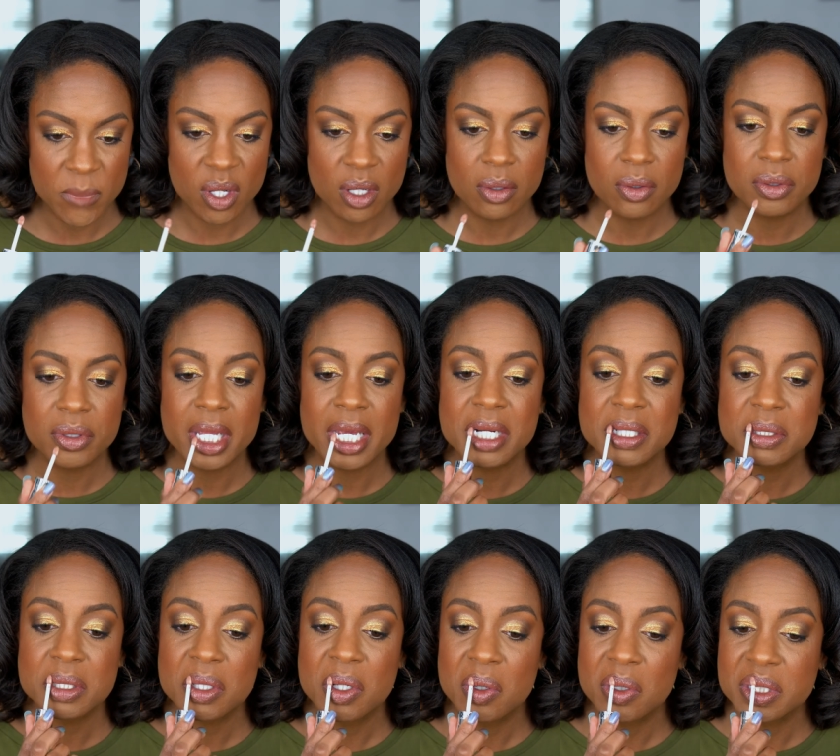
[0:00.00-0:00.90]
Oh, that
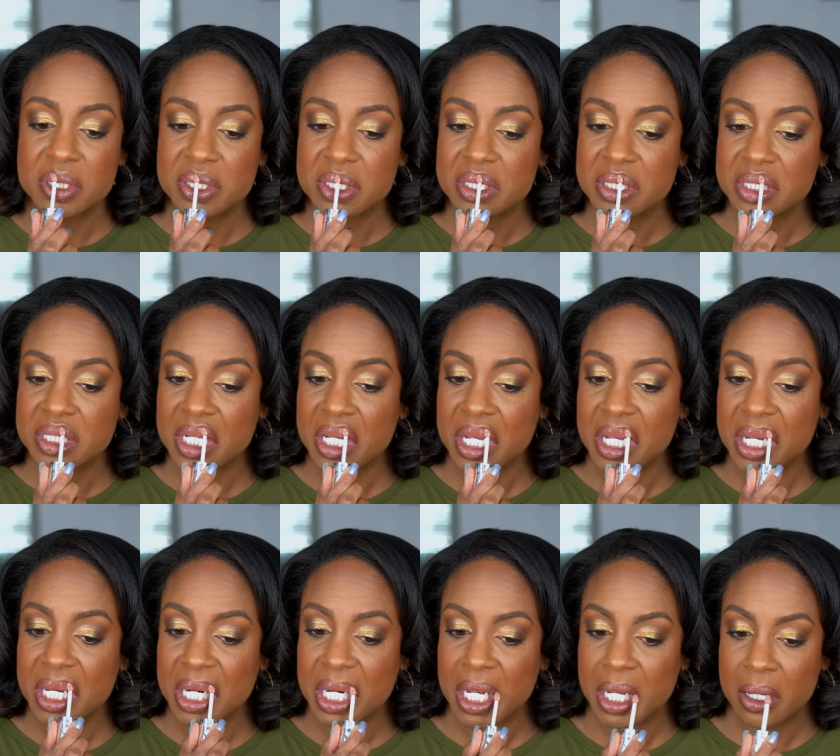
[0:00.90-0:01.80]
is a gorgeous
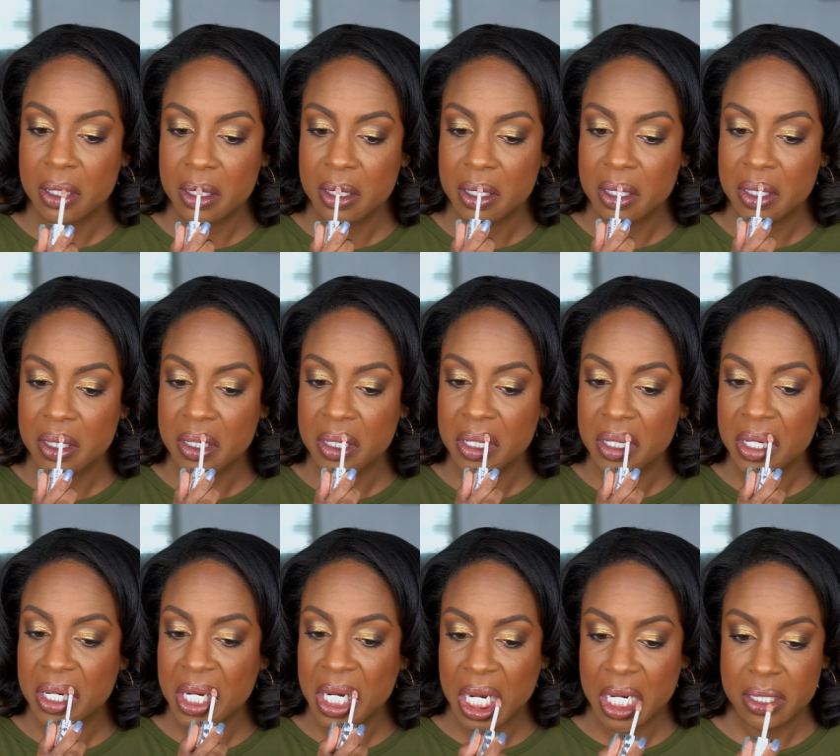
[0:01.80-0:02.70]
shade.
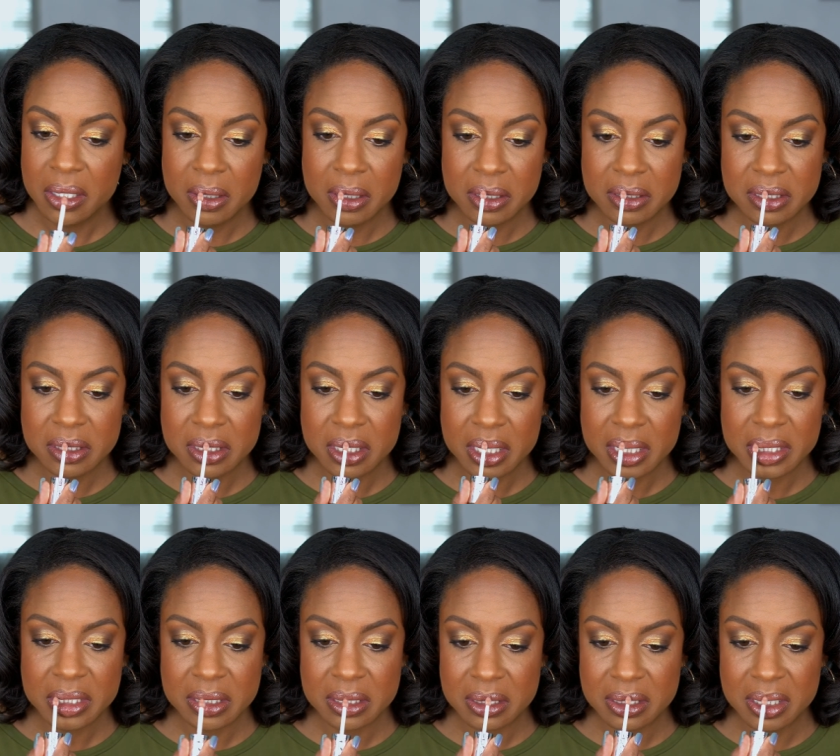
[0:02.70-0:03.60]
You can see
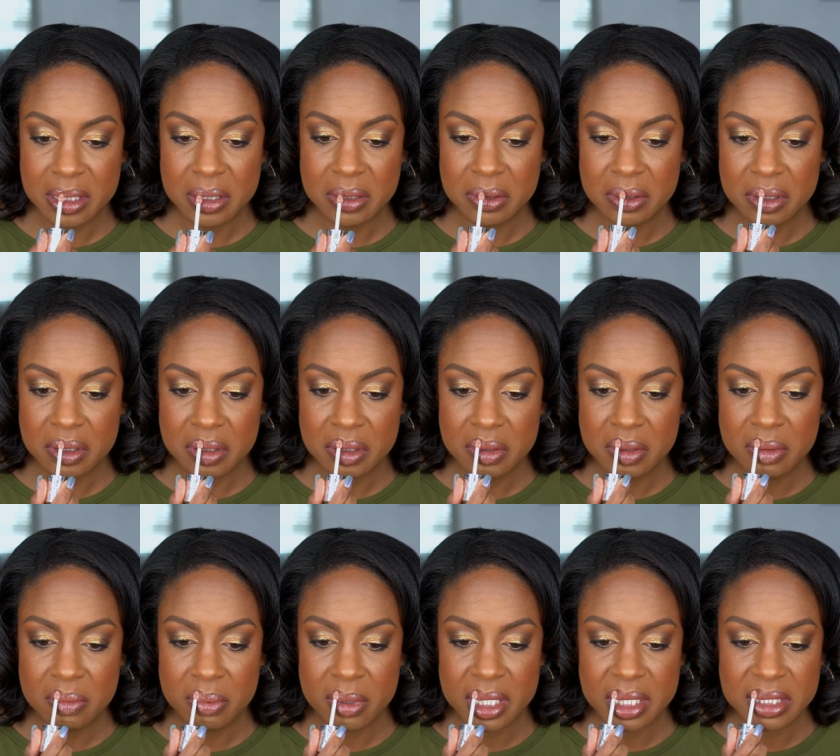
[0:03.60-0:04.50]
it's a little
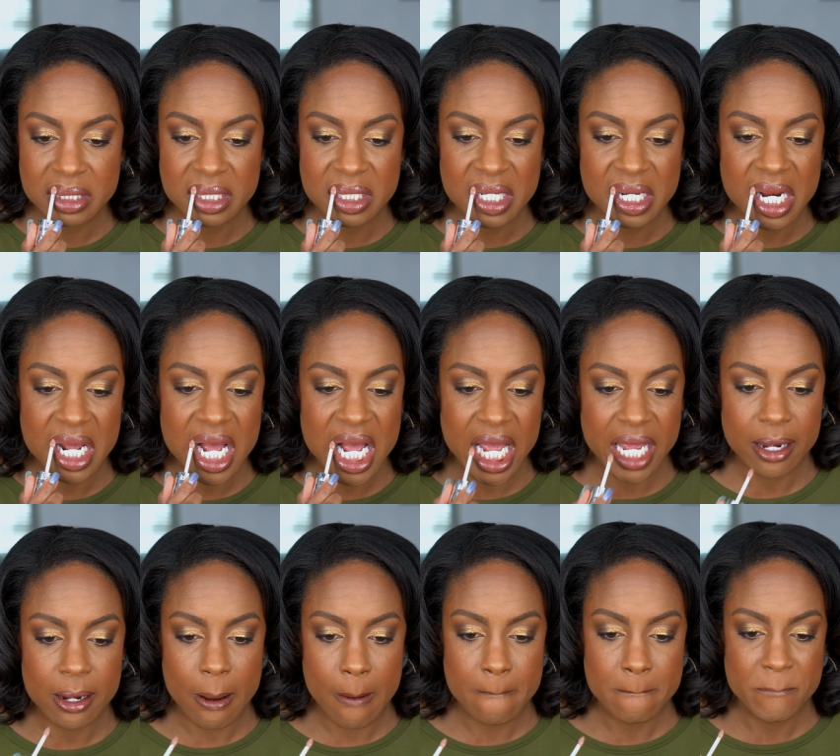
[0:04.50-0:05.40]
nude, but it's
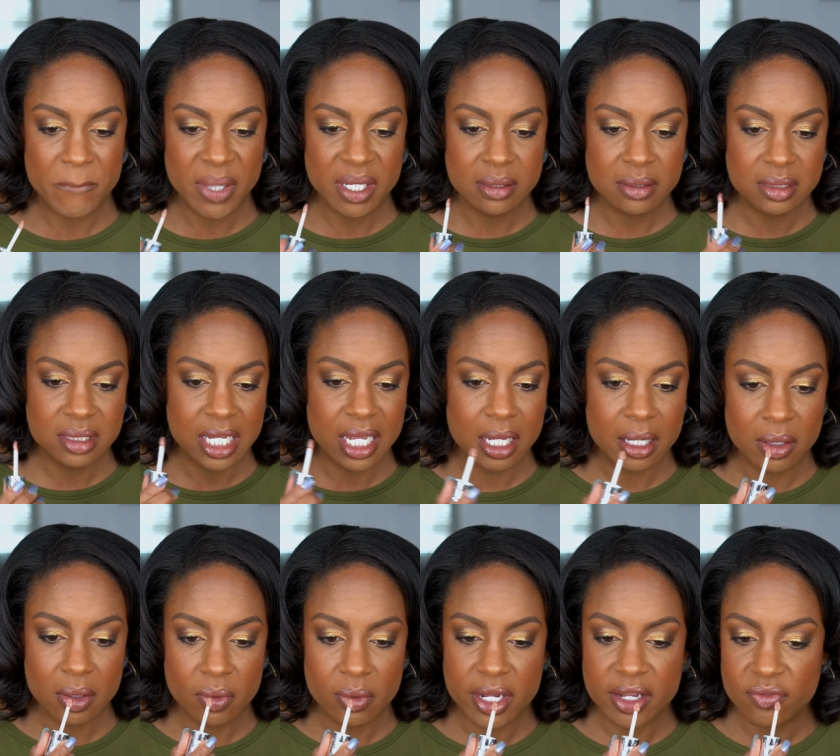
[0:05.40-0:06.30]
not
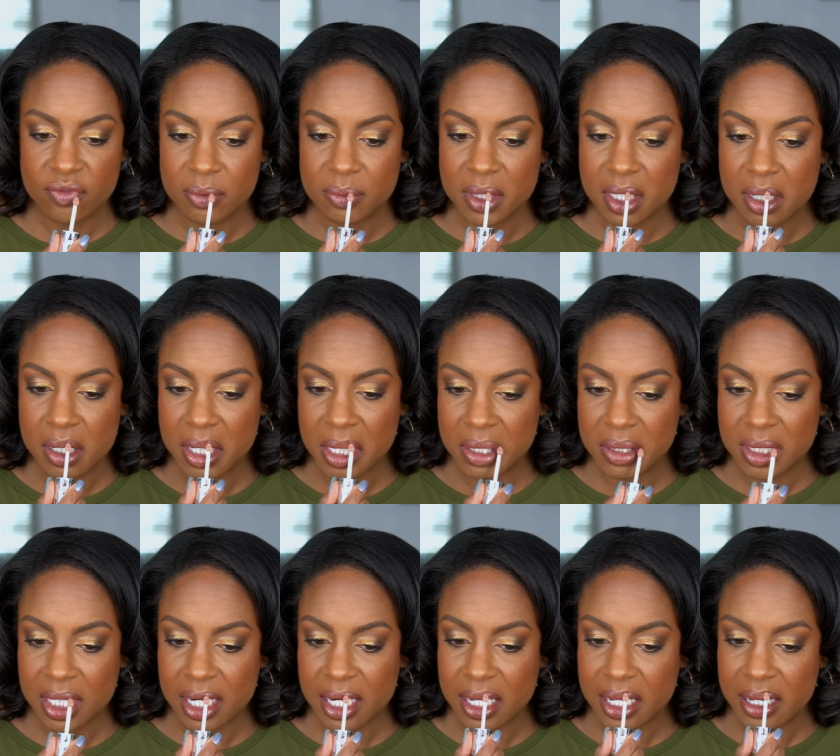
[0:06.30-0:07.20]
taken away from the color
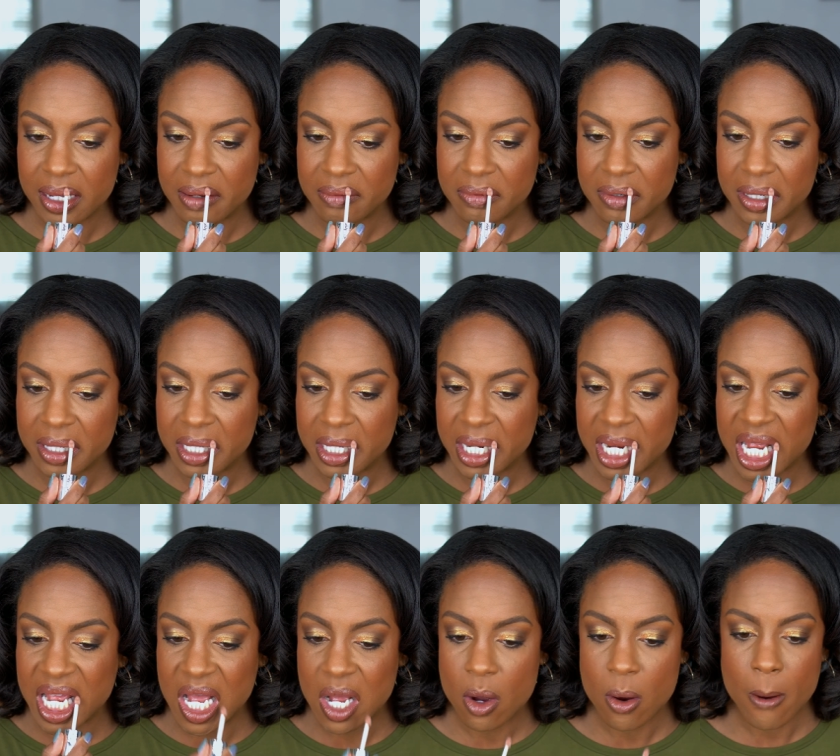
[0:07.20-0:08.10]
that I have right
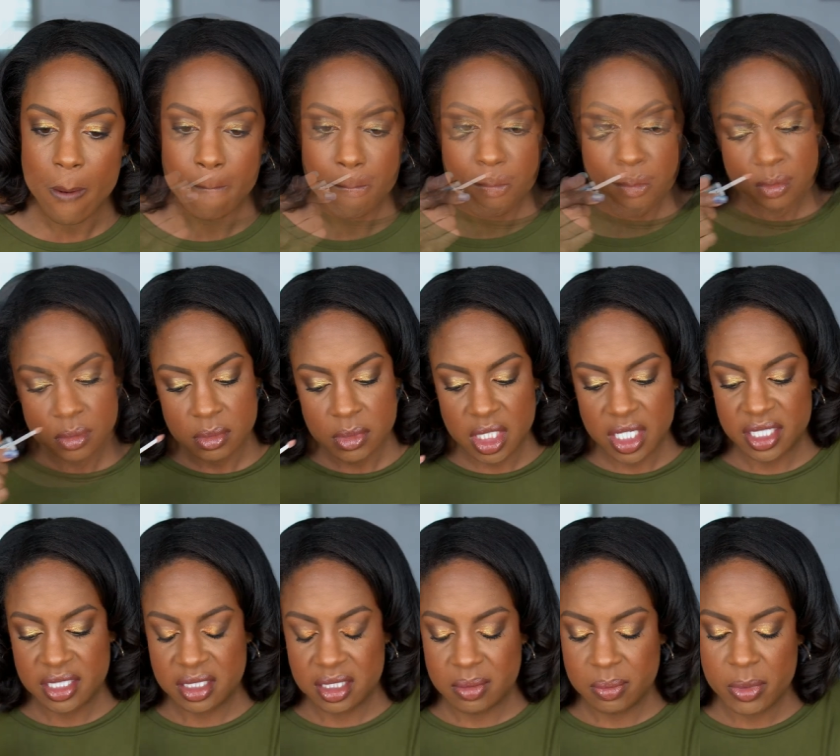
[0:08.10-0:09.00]
now.
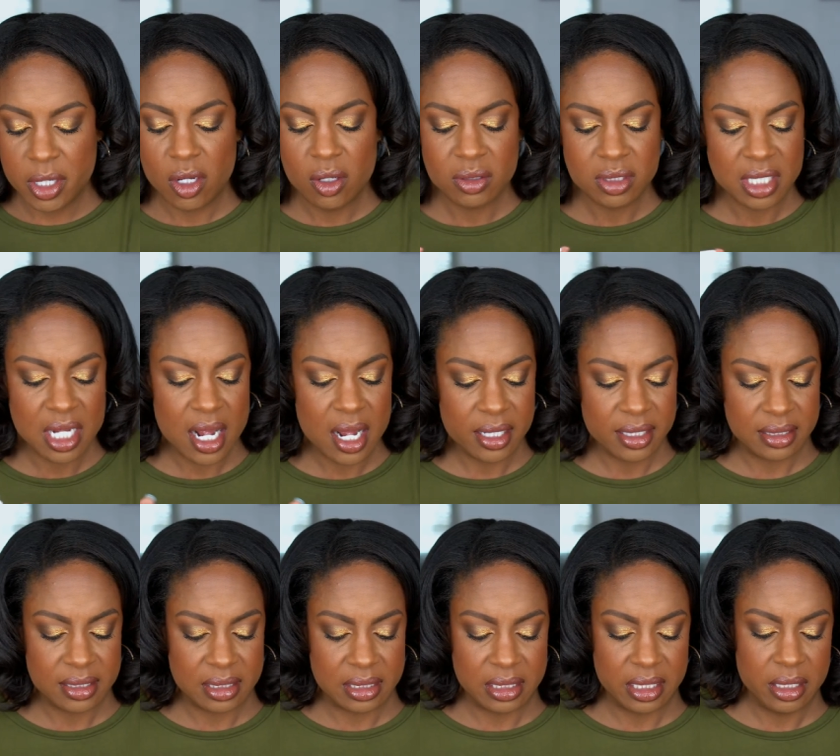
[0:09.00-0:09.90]
It smells kind
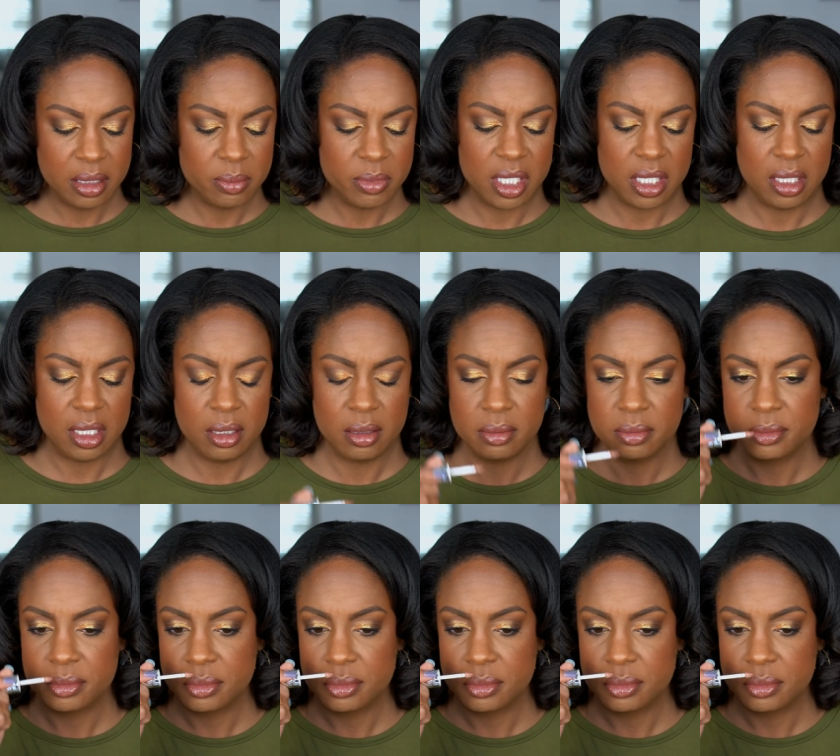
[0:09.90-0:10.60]
of cinnamony,